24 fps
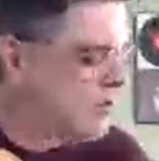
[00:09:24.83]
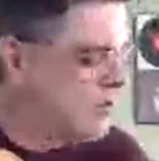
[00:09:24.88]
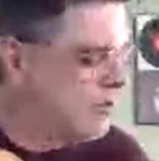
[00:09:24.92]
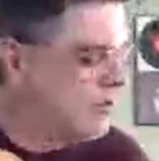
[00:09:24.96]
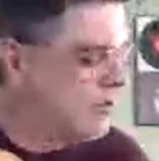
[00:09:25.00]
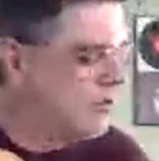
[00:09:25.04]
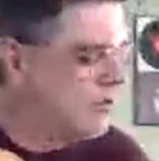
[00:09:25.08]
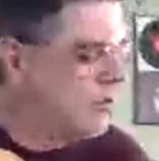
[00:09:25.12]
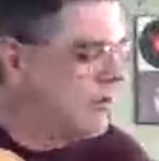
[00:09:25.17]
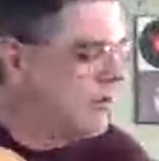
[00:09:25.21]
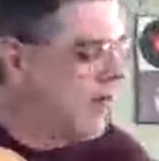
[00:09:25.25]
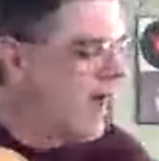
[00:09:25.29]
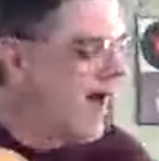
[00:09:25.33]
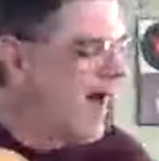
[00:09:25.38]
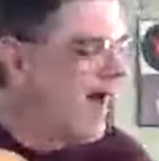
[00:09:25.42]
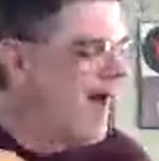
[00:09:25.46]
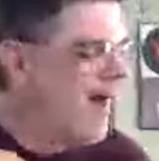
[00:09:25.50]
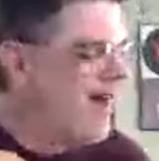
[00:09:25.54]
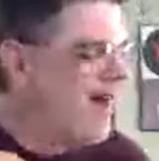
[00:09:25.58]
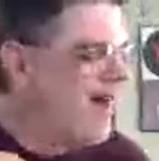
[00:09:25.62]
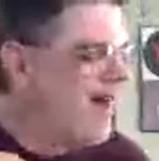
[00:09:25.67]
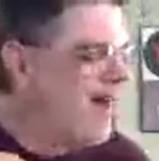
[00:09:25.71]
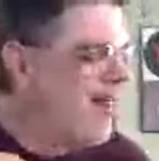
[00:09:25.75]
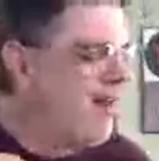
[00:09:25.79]
I
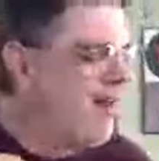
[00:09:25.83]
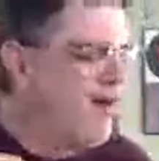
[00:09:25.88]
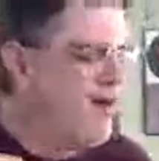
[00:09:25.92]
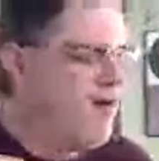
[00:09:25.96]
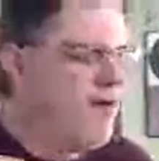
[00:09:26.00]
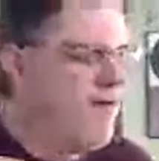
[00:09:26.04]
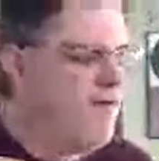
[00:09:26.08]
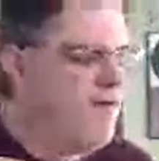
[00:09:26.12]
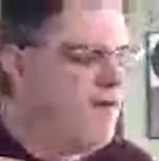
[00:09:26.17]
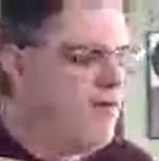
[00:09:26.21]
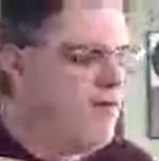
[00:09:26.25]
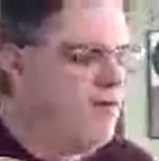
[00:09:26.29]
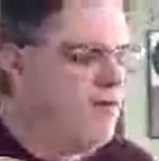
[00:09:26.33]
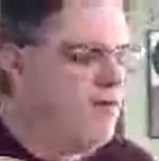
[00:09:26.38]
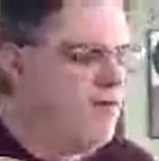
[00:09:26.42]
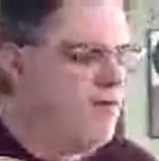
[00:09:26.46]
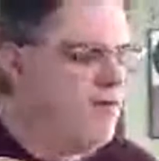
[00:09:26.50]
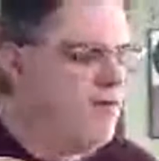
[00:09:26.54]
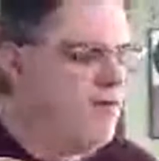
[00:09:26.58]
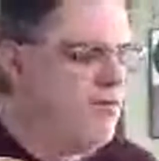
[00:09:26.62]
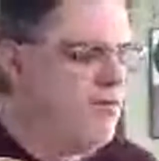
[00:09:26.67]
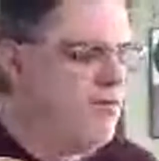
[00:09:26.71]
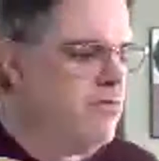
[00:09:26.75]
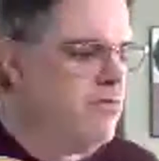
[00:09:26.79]
love you.
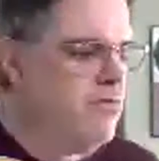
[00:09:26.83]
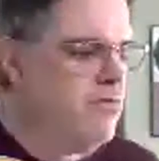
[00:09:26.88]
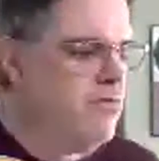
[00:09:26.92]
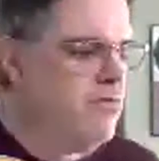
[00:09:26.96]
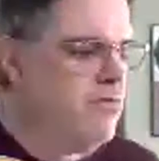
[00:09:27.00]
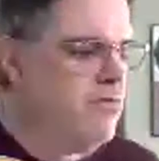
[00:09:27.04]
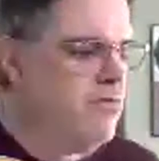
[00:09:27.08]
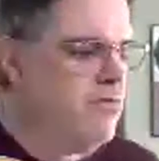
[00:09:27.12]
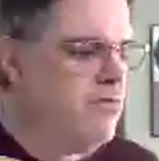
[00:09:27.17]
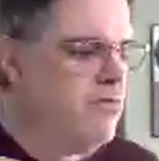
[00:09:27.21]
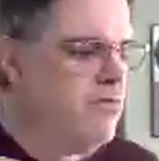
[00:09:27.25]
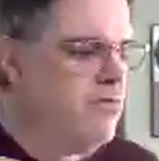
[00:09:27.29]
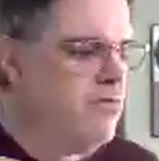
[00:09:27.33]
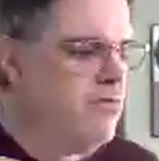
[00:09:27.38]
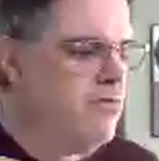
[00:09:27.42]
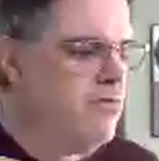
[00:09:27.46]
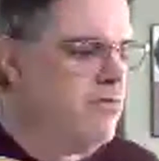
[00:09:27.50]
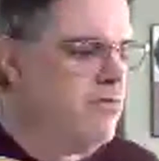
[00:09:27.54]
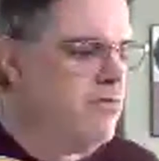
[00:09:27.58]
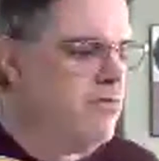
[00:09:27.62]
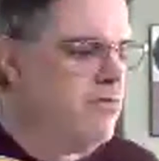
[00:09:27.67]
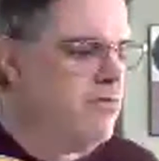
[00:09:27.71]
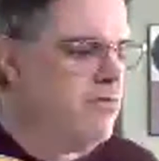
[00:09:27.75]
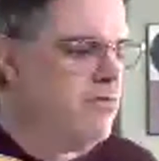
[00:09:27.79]
You are
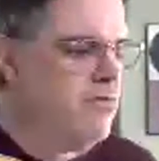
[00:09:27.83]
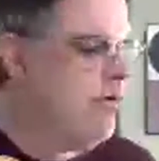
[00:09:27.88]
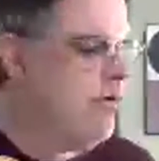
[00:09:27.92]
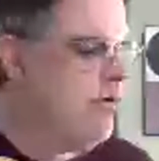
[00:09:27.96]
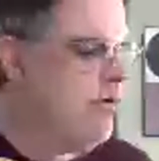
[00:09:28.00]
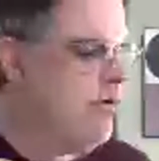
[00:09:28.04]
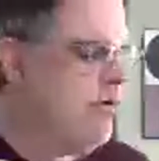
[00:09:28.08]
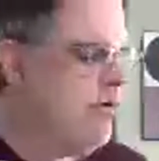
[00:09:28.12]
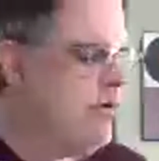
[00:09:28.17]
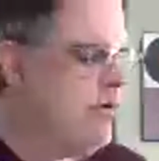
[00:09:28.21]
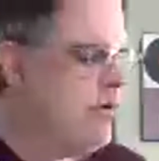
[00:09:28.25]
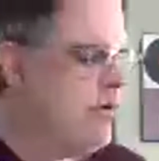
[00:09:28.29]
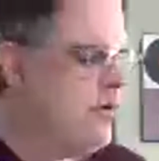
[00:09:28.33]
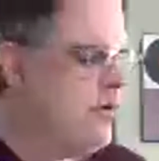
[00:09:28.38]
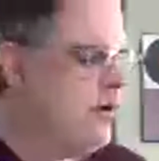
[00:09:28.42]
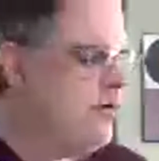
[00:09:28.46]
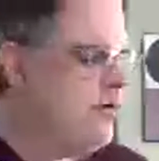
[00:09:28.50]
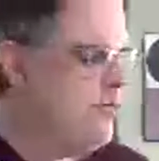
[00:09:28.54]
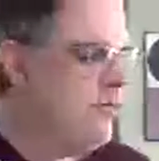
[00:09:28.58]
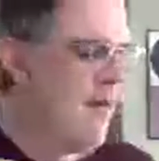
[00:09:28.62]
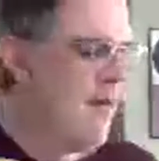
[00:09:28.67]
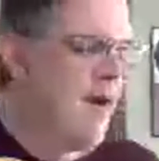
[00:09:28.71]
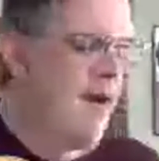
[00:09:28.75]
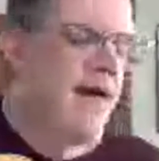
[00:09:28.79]
Lord in
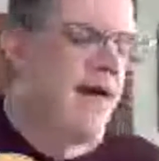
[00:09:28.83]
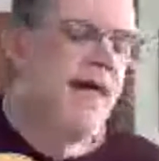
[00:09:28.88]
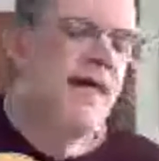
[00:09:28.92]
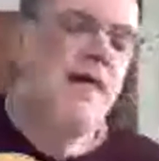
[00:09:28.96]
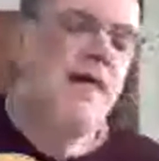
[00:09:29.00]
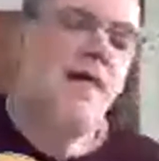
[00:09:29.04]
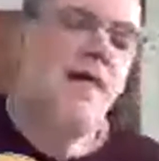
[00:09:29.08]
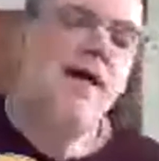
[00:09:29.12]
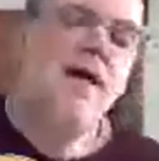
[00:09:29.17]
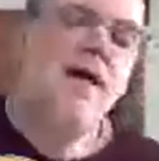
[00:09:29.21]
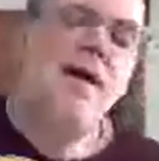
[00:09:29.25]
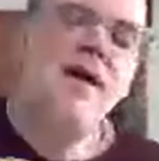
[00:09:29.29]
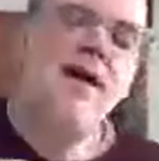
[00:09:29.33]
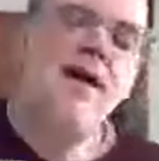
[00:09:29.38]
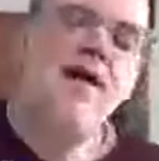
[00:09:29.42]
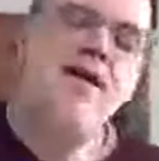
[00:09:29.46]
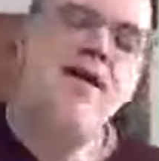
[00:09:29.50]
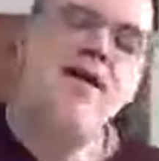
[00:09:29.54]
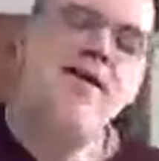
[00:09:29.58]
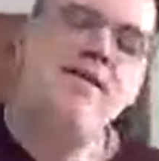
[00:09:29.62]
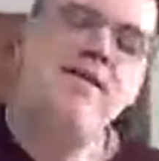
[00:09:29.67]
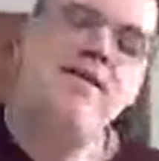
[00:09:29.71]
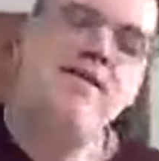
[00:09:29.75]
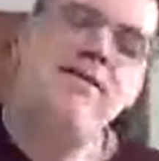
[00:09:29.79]
my life.
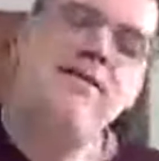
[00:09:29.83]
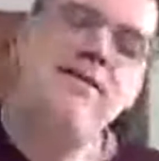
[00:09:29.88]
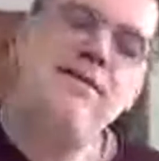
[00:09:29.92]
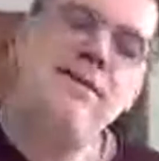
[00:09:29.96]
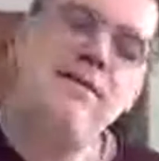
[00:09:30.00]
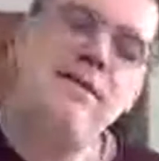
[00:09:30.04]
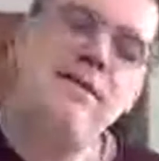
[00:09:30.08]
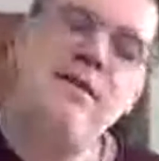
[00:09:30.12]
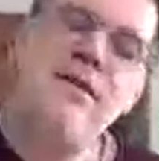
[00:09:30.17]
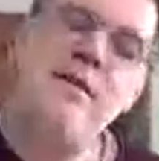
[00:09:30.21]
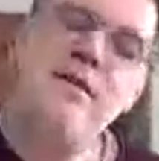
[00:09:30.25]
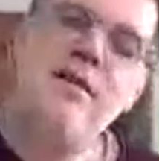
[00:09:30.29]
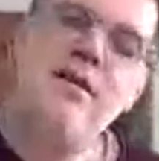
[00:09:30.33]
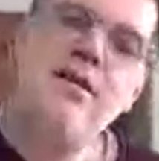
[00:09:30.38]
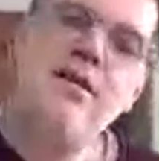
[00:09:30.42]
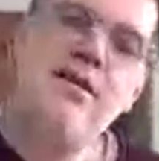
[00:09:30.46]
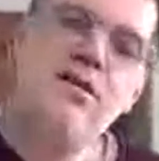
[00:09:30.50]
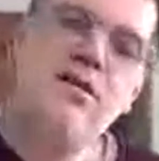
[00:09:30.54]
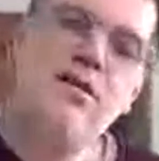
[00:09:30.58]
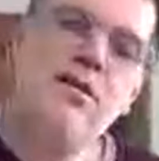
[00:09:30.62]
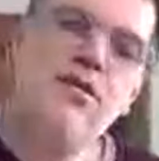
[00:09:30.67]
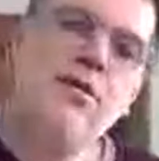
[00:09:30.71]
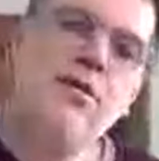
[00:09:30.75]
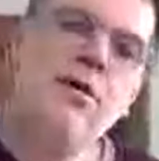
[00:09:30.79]

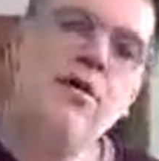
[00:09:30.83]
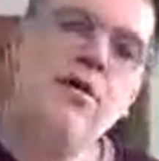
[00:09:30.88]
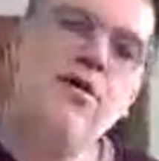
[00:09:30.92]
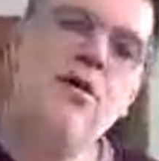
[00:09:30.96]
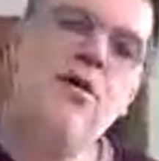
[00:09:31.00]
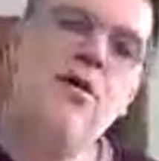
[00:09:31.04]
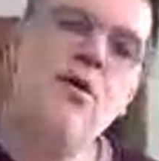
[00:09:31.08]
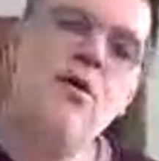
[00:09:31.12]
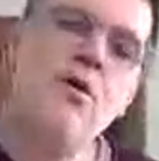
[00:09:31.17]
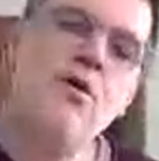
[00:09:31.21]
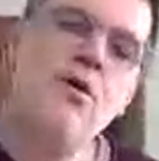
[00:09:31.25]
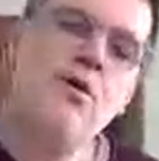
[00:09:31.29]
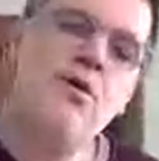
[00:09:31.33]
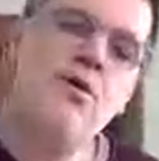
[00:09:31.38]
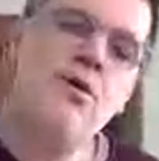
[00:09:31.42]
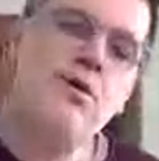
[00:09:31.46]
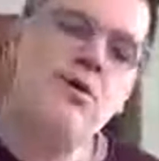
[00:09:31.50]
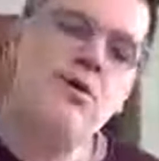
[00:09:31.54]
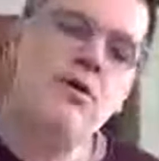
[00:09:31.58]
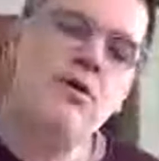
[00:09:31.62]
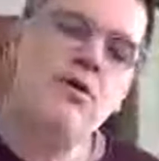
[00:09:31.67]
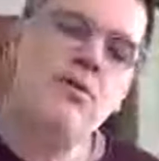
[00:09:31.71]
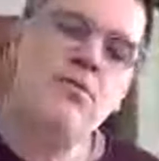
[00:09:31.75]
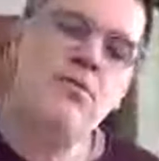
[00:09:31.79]
You are Lord
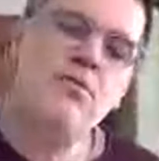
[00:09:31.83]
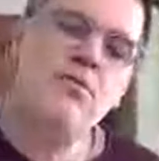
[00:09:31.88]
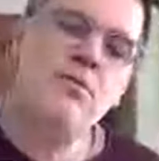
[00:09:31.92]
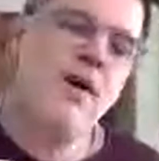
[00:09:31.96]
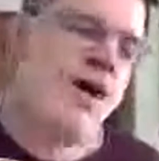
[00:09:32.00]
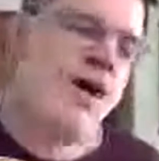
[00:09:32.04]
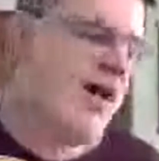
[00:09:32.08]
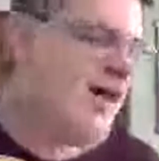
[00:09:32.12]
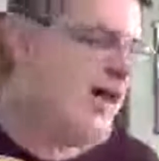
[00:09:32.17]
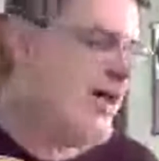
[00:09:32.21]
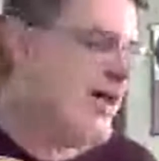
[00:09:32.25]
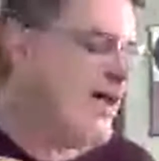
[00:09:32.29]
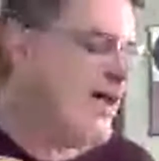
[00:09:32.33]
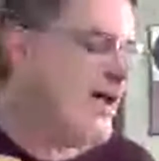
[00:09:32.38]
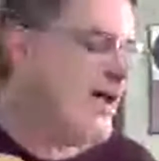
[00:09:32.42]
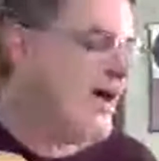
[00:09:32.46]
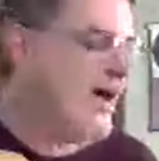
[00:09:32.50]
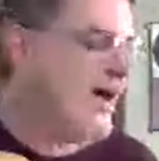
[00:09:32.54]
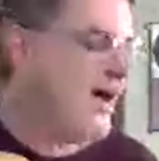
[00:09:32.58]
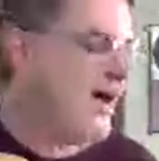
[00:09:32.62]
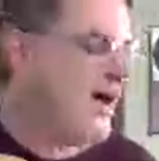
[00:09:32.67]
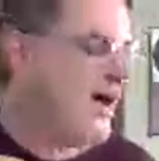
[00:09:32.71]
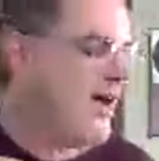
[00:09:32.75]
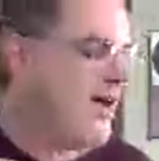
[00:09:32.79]
in my
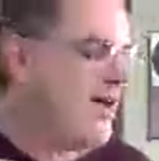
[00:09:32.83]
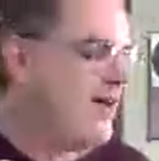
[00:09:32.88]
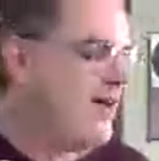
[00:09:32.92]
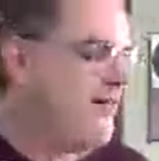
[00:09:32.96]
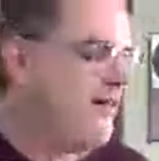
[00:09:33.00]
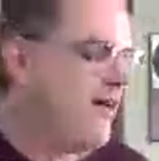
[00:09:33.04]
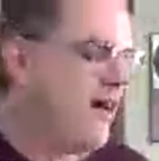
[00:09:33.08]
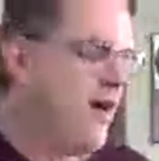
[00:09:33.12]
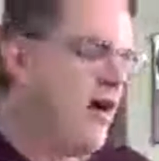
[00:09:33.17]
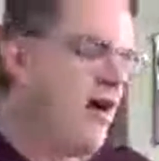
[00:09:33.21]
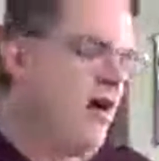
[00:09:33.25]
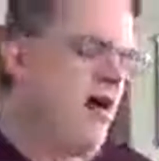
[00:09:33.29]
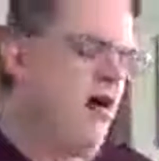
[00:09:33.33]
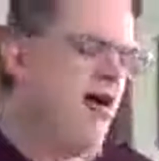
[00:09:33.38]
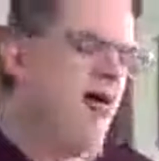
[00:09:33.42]
life.